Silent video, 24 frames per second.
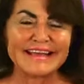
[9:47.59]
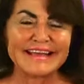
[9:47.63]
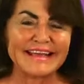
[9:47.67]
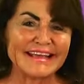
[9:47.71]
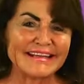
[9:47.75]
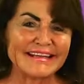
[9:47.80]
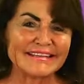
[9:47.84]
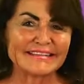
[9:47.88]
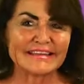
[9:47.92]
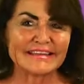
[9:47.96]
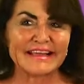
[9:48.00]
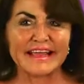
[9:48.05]

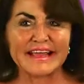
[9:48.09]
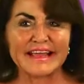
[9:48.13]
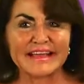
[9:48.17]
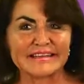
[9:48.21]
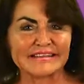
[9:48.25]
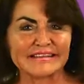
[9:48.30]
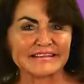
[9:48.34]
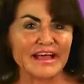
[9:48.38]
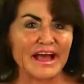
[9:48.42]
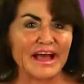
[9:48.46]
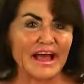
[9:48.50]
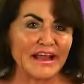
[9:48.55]
it's
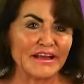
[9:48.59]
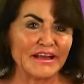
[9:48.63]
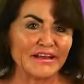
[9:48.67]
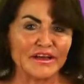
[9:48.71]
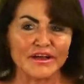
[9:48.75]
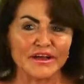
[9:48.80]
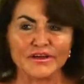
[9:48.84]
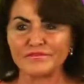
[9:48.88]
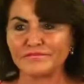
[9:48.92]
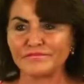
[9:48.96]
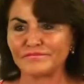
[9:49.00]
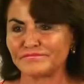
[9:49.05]
it's kind
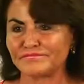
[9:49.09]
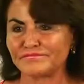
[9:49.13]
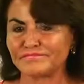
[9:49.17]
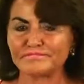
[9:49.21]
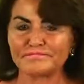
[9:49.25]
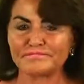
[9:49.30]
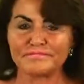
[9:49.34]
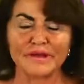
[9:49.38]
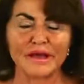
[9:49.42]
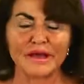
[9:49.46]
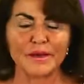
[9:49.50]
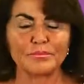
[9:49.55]
of
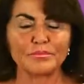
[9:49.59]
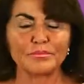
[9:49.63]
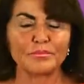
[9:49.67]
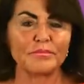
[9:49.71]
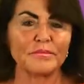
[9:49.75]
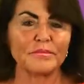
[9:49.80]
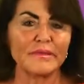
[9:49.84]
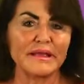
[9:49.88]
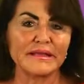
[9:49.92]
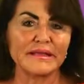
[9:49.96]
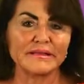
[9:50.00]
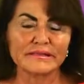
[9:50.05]
a
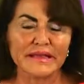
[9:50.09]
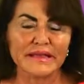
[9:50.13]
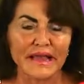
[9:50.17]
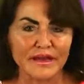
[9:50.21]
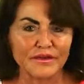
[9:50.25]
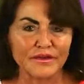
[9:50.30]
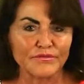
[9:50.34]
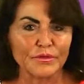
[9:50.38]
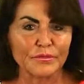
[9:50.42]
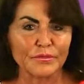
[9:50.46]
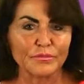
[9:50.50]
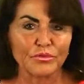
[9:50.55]
it's
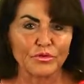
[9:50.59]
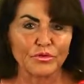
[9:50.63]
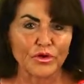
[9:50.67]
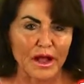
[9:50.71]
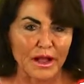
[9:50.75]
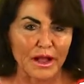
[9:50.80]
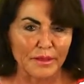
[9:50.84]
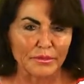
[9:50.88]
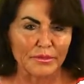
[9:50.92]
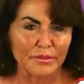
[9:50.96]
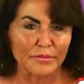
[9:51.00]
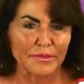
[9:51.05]
kind of a
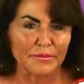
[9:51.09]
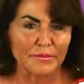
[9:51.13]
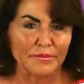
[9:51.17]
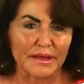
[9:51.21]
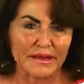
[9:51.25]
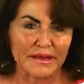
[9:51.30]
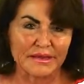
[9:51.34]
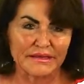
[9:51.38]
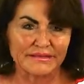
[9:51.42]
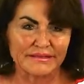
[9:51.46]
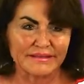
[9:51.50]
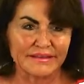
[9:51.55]
problem in
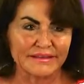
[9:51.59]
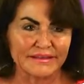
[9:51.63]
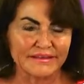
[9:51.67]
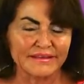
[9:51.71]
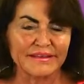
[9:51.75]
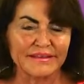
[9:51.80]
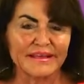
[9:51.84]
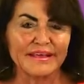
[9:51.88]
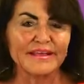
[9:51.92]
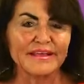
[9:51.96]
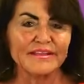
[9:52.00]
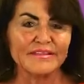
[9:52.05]
medicine
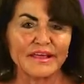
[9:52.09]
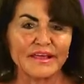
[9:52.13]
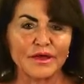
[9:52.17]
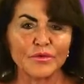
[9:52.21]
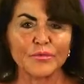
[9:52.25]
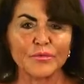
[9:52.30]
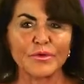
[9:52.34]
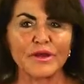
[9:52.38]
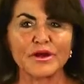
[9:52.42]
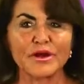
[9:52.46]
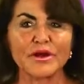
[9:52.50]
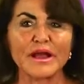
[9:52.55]

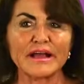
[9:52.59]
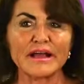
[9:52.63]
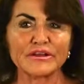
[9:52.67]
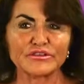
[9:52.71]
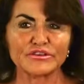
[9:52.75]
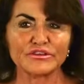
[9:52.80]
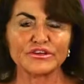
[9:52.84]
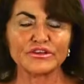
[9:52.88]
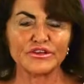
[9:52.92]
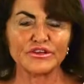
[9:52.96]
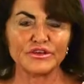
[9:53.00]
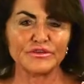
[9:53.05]
that we are
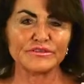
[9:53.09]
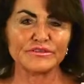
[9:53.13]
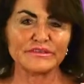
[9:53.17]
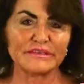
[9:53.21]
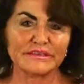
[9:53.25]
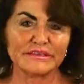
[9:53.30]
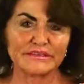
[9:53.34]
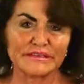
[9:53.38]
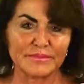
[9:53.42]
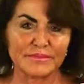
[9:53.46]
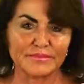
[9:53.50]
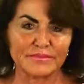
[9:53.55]
actually
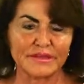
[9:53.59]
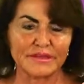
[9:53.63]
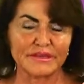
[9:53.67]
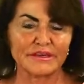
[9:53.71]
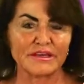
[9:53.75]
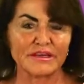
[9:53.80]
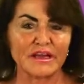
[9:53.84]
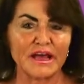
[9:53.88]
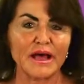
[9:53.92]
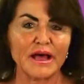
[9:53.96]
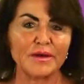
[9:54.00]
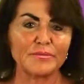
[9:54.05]
using something
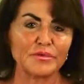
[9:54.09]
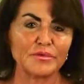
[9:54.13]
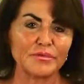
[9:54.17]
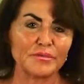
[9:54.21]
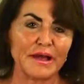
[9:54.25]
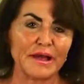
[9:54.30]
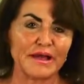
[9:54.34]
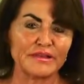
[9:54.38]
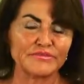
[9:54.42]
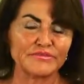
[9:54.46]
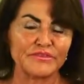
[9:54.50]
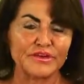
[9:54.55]
to
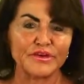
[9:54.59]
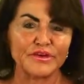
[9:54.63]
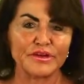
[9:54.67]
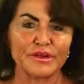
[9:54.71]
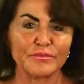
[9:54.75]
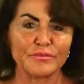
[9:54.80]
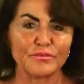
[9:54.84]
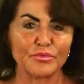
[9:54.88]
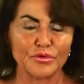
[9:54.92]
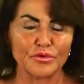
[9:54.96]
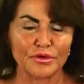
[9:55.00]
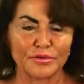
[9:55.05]
compromise very
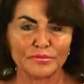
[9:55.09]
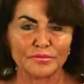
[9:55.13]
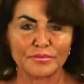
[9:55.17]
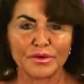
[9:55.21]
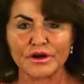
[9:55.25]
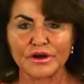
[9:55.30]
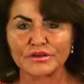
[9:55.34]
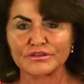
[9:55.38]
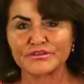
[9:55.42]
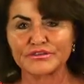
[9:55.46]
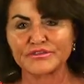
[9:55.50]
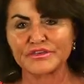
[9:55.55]
important
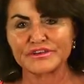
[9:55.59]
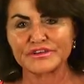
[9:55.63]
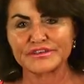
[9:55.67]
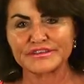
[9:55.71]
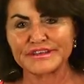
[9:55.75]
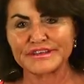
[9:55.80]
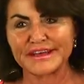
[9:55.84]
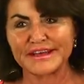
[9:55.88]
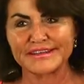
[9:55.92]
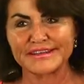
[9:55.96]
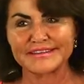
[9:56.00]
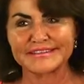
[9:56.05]
parts of our
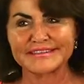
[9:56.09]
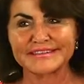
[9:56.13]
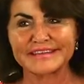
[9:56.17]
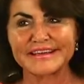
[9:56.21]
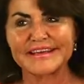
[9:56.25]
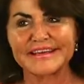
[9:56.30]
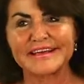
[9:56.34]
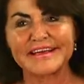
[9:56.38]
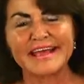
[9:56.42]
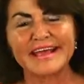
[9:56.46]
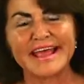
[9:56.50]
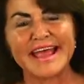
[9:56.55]
cells
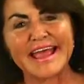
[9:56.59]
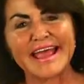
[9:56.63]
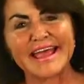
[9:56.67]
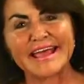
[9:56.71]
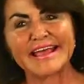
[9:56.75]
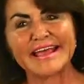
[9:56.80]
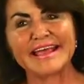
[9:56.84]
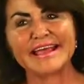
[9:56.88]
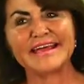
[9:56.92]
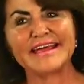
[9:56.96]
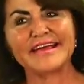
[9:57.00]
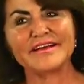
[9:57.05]

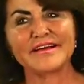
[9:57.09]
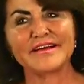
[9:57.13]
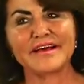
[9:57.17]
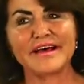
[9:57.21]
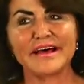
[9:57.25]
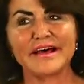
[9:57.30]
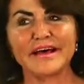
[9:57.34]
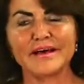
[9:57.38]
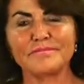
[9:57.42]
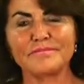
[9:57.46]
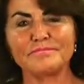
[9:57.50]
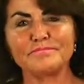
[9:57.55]

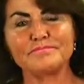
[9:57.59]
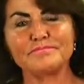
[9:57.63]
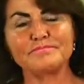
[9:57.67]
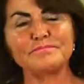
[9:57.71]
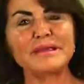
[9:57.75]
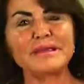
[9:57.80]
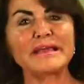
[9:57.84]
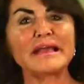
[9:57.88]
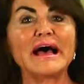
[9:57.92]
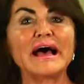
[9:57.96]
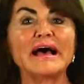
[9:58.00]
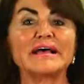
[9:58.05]
uh,
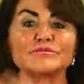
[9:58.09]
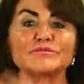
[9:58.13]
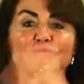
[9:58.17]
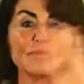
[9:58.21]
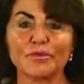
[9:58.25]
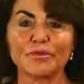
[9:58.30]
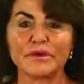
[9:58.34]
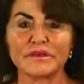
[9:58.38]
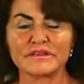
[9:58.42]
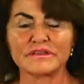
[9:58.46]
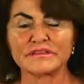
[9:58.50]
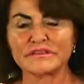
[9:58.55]
because we
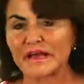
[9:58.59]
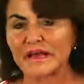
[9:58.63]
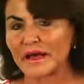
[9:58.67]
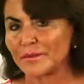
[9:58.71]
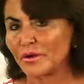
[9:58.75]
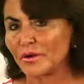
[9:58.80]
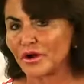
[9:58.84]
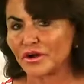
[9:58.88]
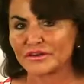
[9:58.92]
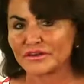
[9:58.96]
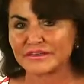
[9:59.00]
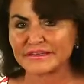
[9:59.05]
want to
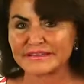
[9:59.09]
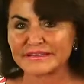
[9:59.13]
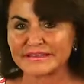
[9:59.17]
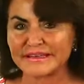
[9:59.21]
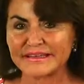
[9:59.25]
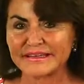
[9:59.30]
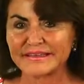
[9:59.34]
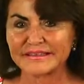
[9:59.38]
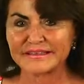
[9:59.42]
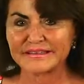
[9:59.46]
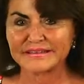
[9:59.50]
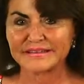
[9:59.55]
stop heart
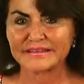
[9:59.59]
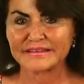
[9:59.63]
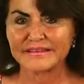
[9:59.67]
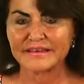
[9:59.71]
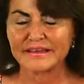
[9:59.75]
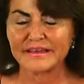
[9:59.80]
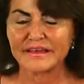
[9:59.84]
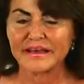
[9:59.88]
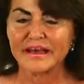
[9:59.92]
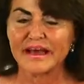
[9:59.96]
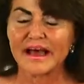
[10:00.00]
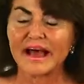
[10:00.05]
disease.
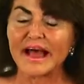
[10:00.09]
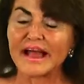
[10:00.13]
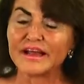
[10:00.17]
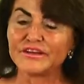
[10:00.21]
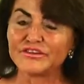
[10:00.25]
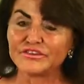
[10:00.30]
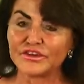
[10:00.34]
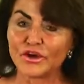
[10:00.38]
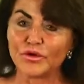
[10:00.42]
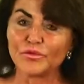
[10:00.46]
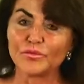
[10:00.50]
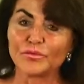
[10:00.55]
I
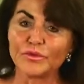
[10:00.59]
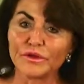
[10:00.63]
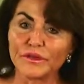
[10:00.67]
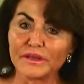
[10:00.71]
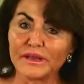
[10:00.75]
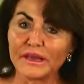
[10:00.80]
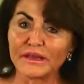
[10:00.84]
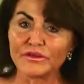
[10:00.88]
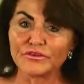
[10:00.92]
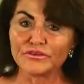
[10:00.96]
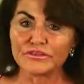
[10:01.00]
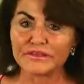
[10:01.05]
don't
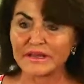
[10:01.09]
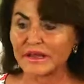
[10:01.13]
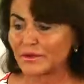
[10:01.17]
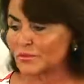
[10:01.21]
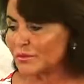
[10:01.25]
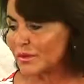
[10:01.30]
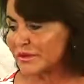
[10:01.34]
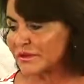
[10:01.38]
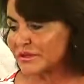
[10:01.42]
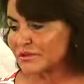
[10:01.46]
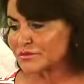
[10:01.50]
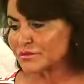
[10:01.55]
really understand
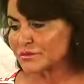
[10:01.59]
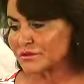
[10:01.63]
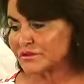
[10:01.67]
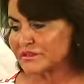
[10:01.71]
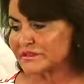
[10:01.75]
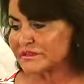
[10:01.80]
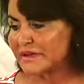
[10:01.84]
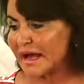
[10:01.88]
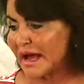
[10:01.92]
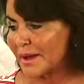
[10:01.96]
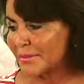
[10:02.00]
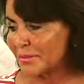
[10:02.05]
when this will
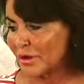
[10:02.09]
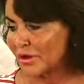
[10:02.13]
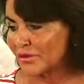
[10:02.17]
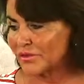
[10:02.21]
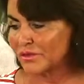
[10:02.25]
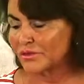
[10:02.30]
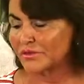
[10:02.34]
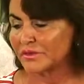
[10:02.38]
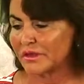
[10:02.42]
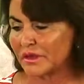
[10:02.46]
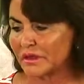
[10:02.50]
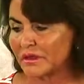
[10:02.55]
stop,
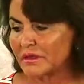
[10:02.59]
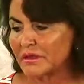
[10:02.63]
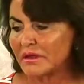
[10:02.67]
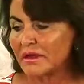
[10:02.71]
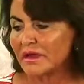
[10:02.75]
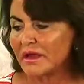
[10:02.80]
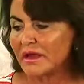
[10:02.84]
although the